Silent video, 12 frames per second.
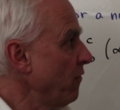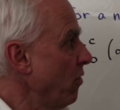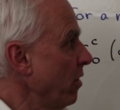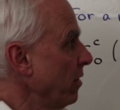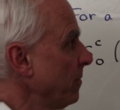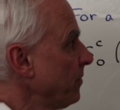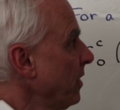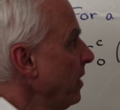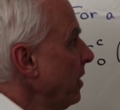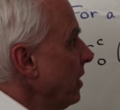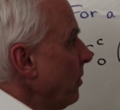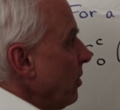for.
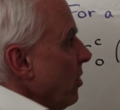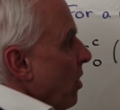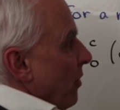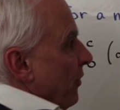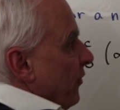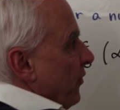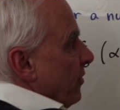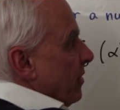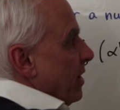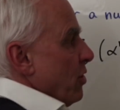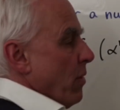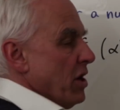We'll call this
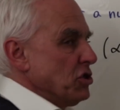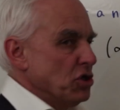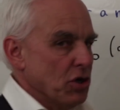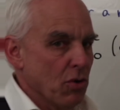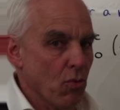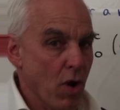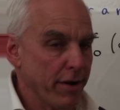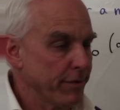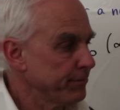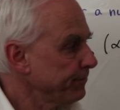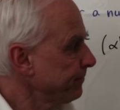equation 1.